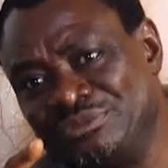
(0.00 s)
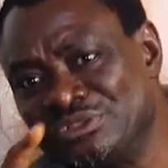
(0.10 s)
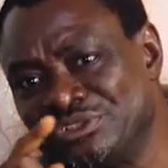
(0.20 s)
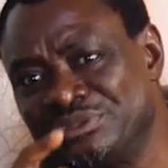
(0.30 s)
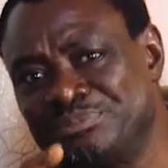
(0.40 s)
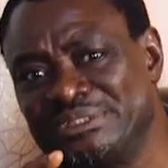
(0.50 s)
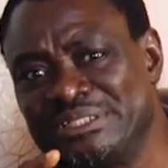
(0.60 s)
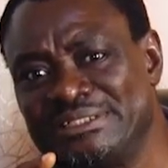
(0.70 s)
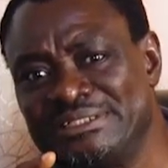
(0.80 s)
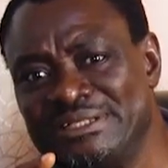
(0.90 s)
Because
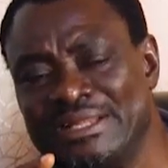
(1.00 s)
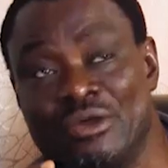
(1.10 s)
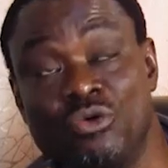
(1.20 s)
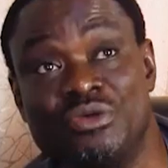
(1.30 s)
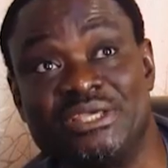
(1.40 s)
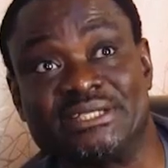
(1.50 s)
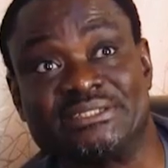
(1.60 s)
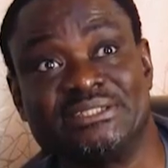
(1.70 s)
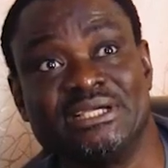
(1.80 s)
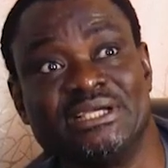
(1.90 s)
repeatedly they're like, oh
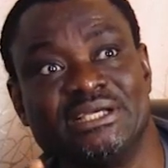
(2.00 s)
yes,